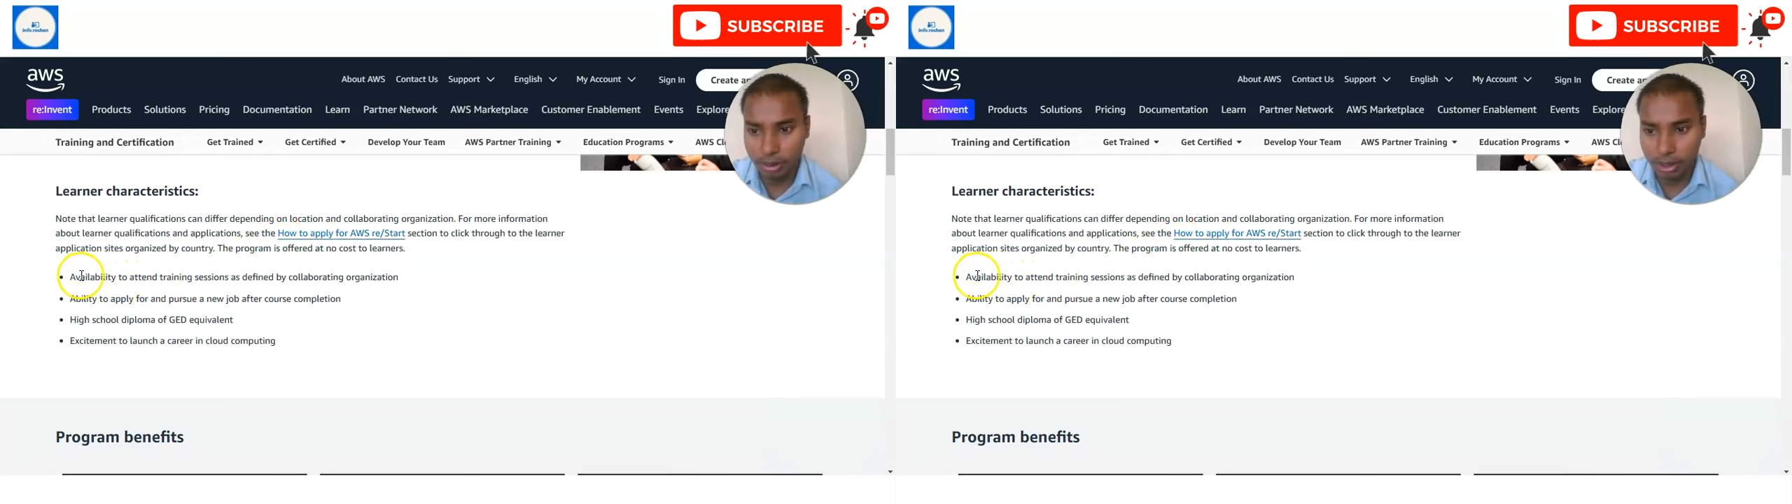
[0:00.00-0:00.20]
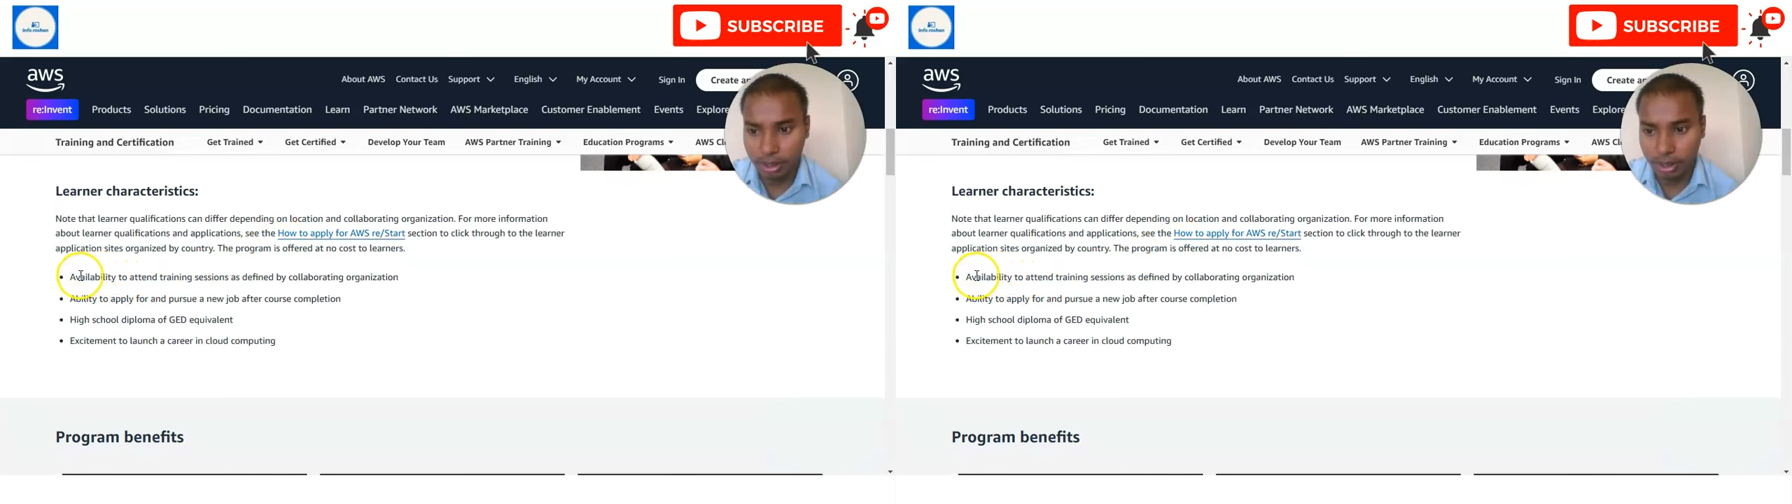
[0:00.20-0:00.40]

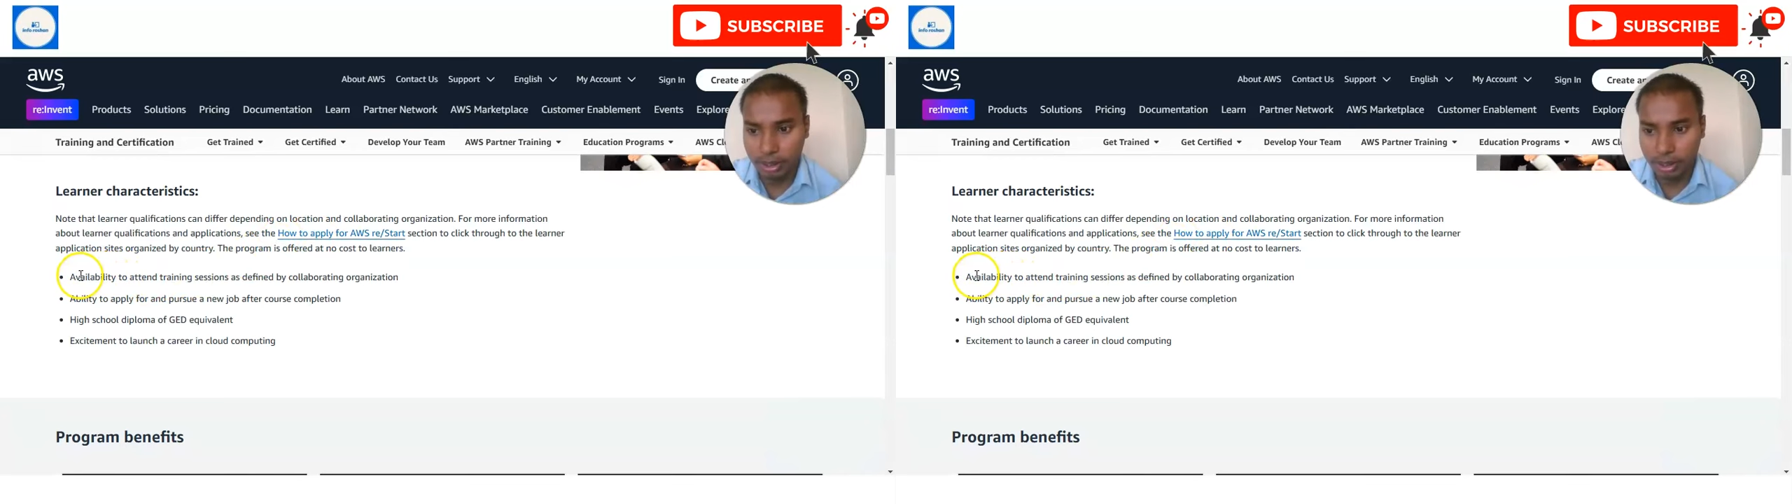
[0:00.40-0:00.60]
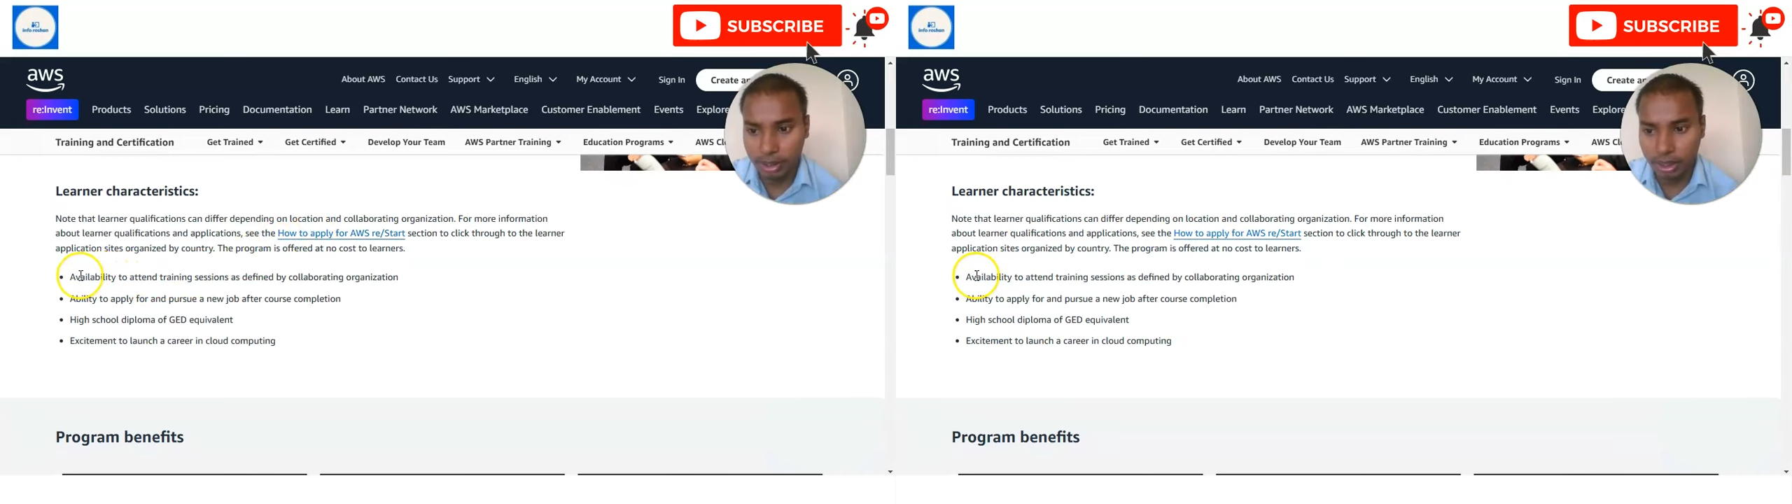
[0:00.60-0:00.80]
There is
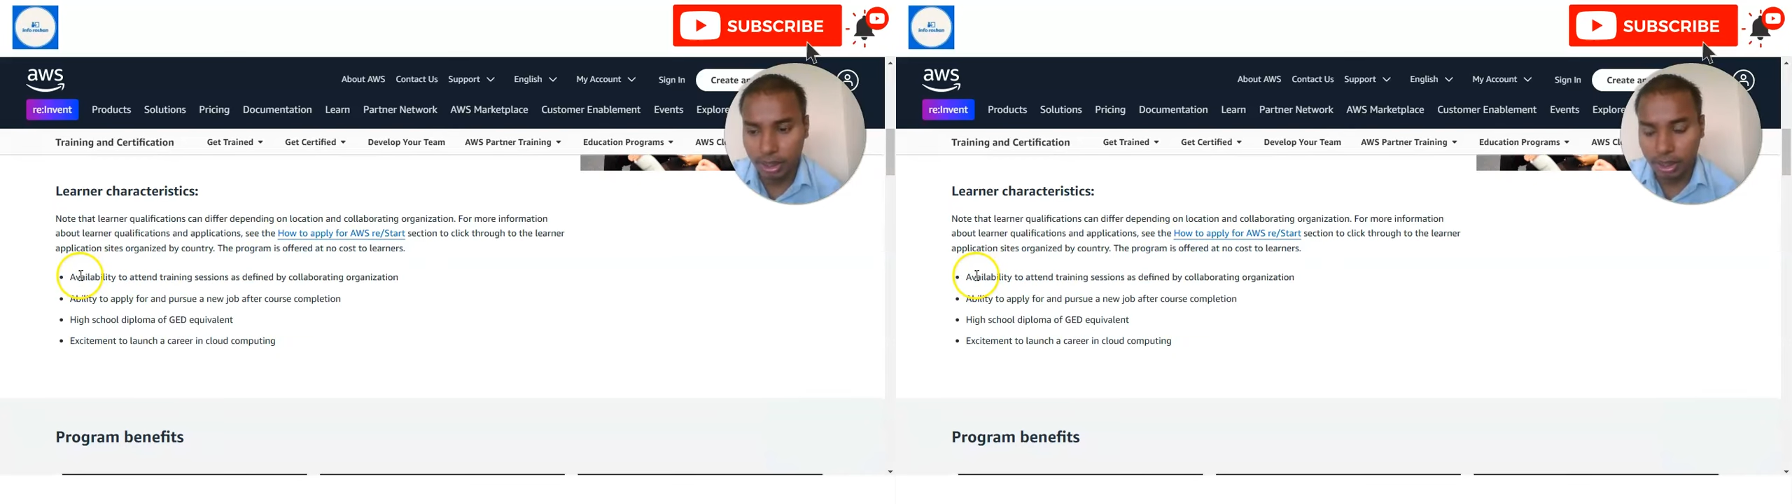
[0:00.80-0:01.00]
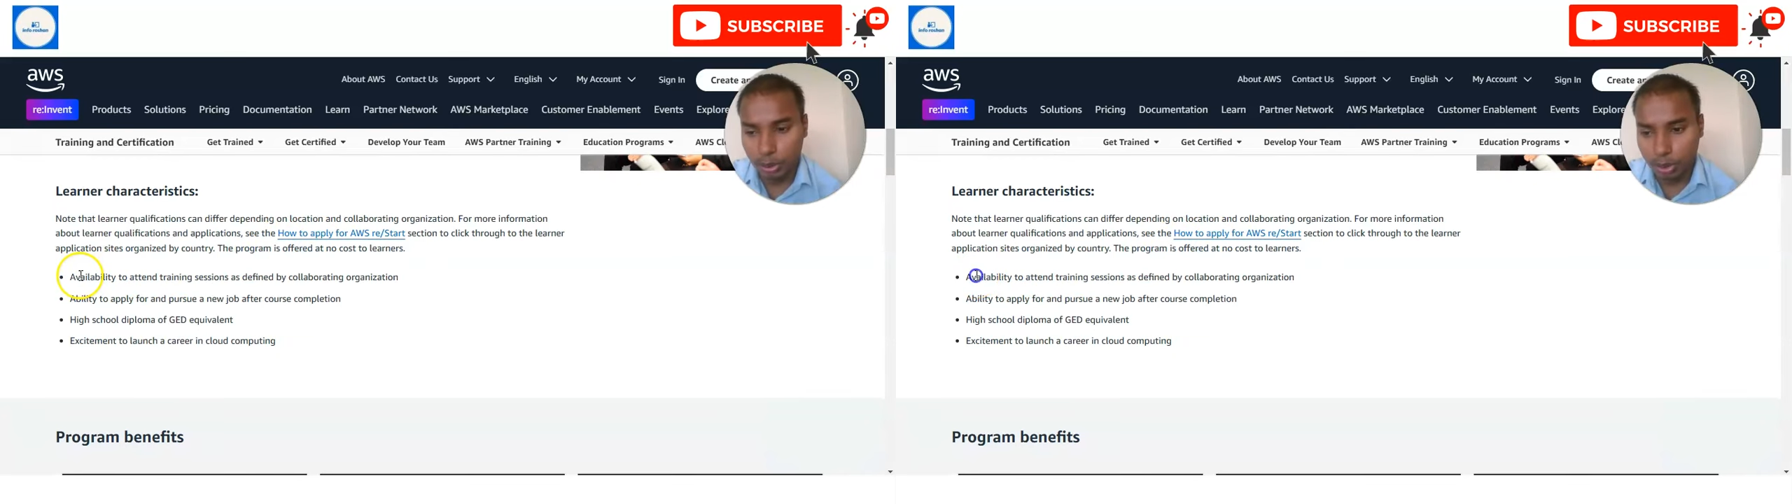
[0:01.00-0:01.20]
a
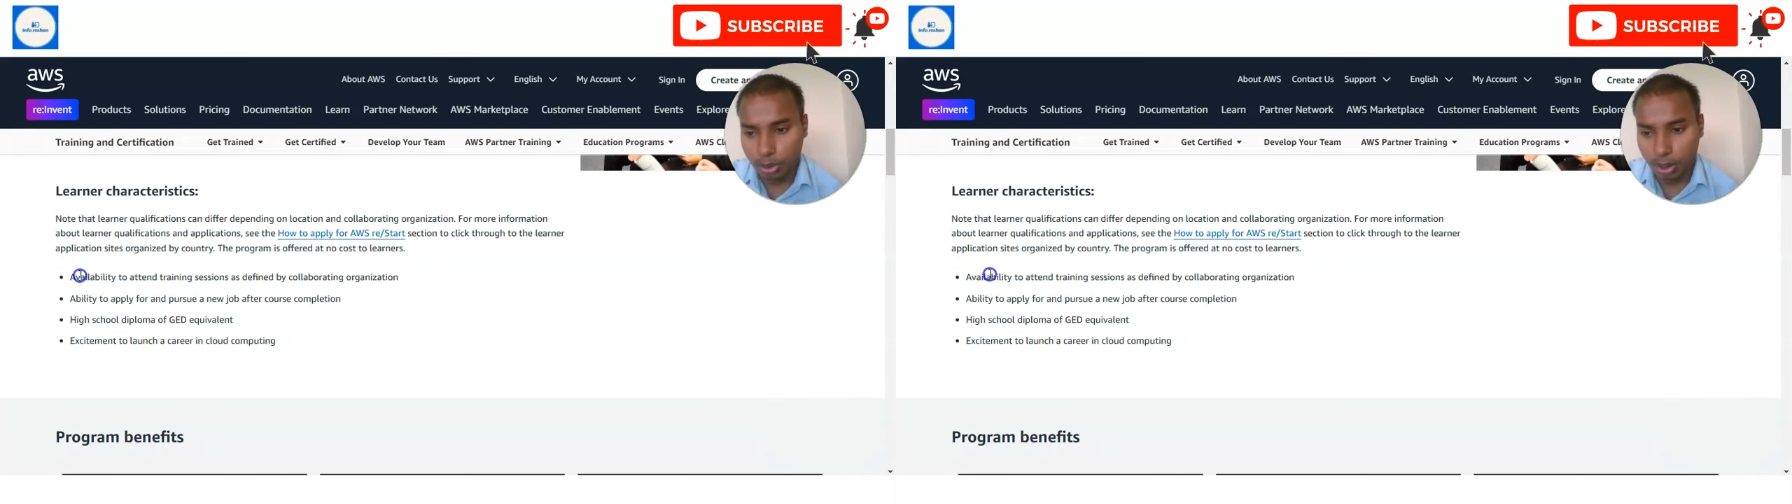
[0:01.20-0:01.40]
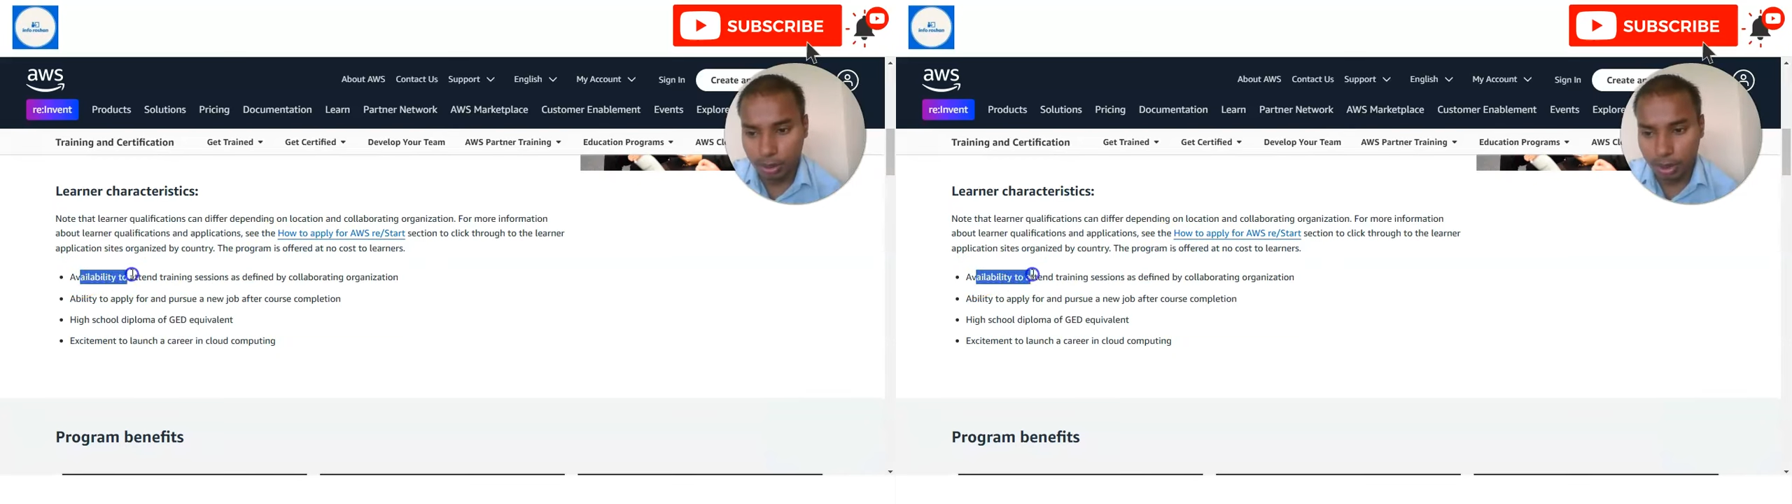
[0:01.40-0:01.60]
you should
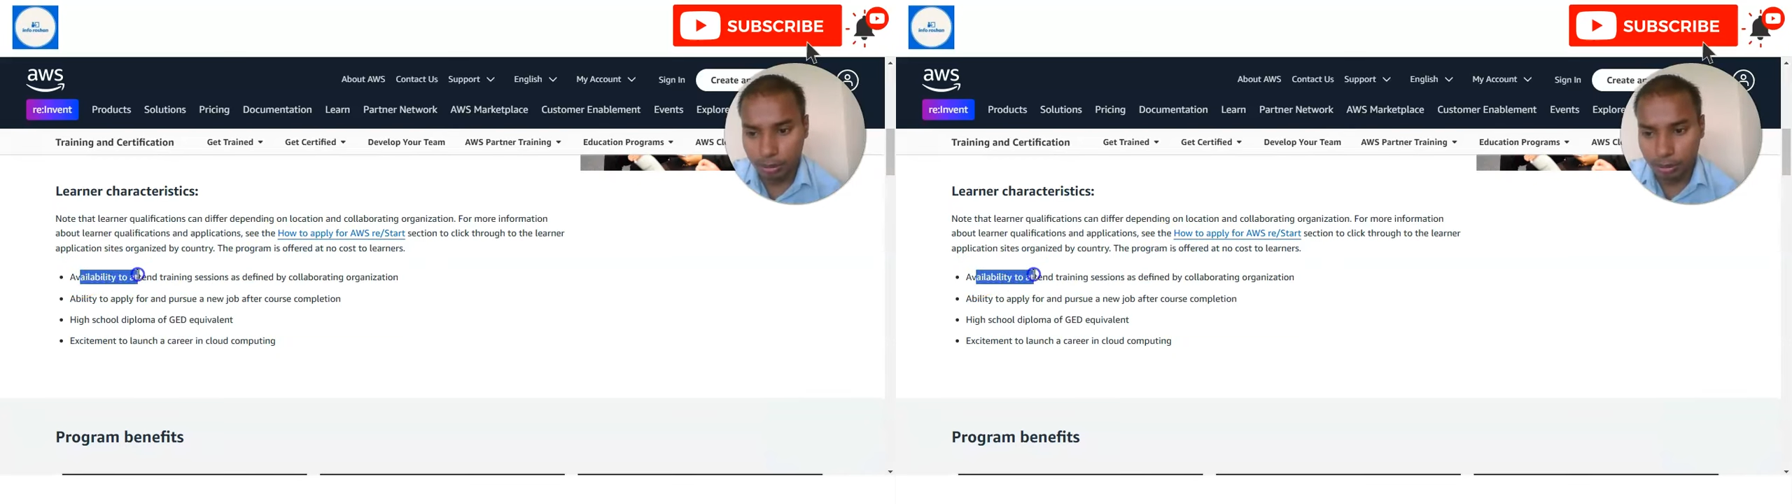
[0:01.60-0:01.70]
available